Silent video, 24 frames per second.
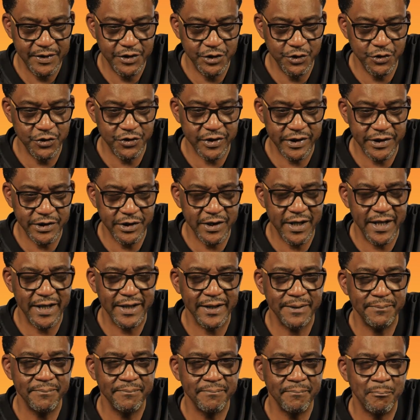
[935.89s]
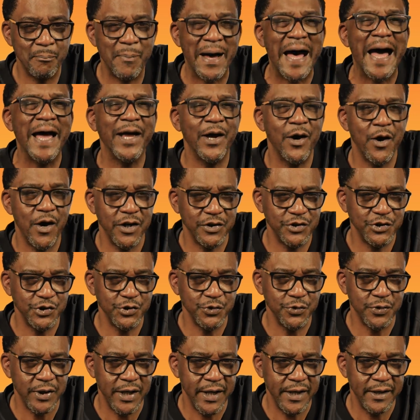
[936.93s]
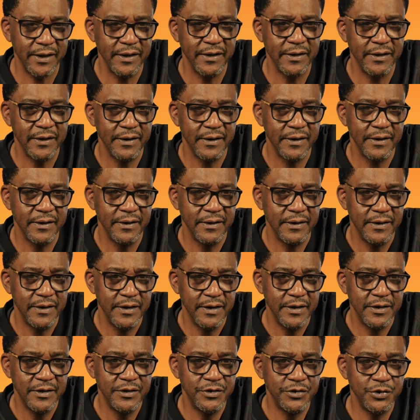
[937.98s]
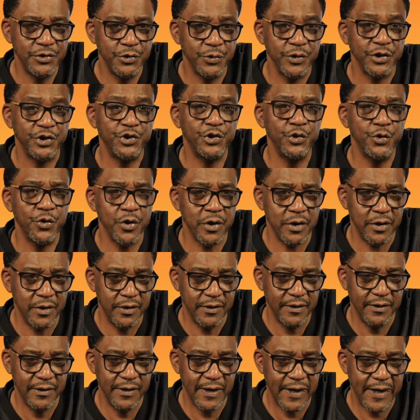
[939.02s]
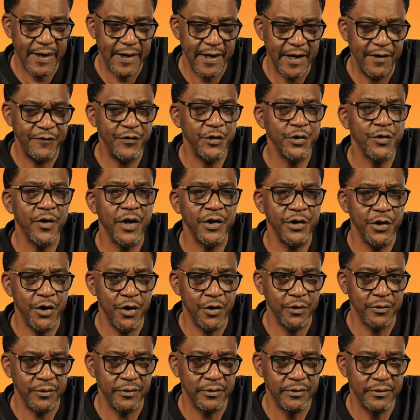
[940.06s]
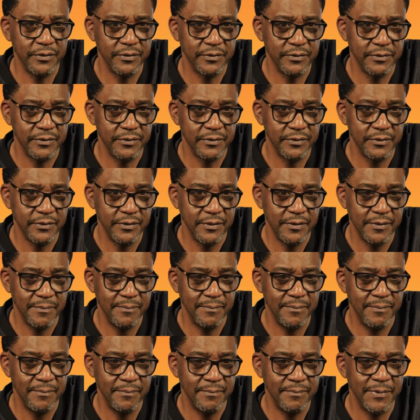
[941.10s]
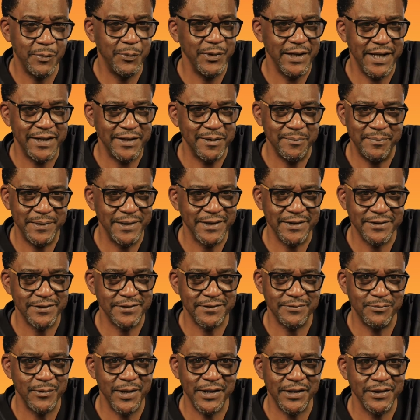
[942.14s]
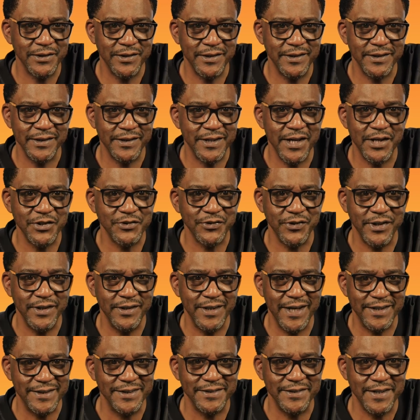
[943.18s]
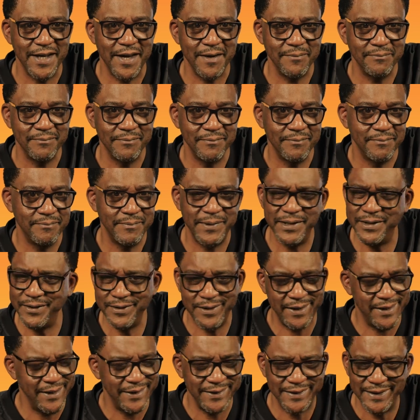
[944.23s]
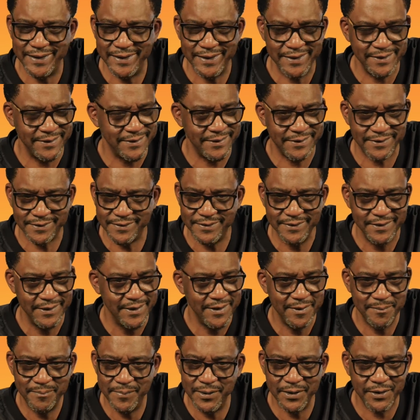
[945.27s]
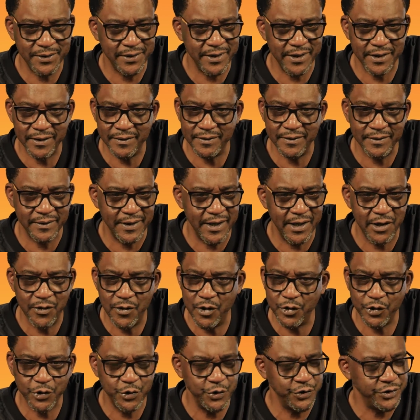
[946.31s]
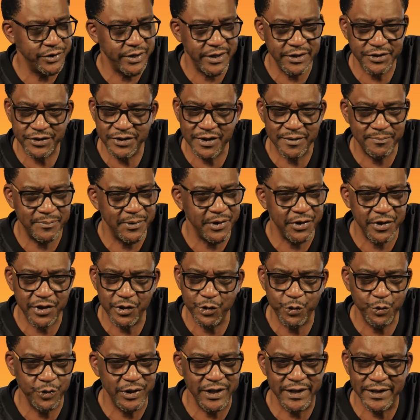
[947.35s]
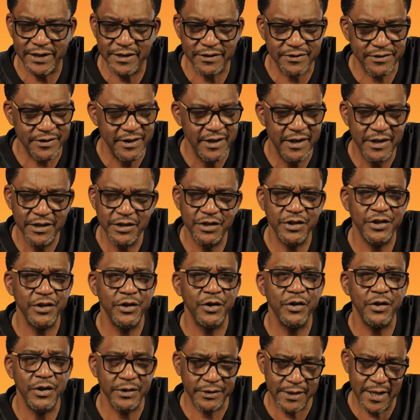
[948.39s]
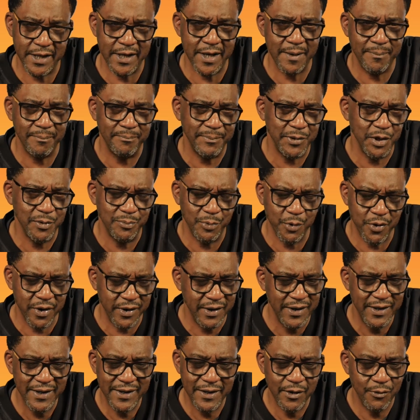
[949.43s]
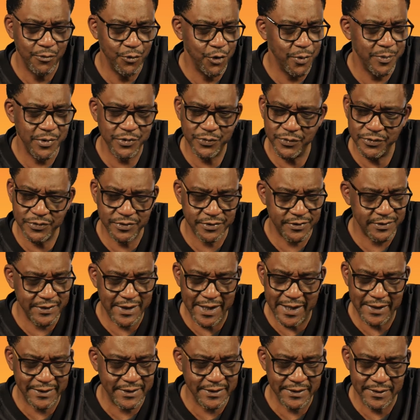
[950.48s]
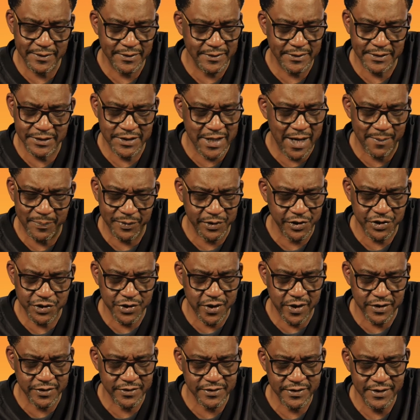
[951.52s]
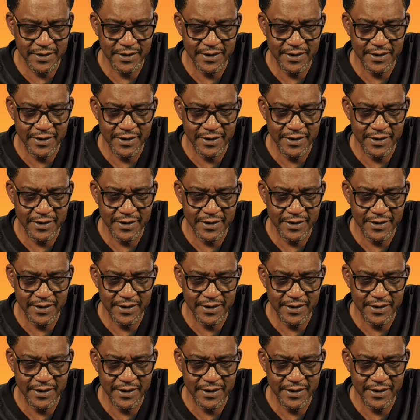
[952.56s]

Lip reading: Usually you gotta buy on to a tour if you're unknown. But we had the biggest record in the country at the time. Bigger than Adidas, bigger than LL Cool J shit, bigger than Houdini's. You can go look that up, Billboard. Rumors was at the top of the charts.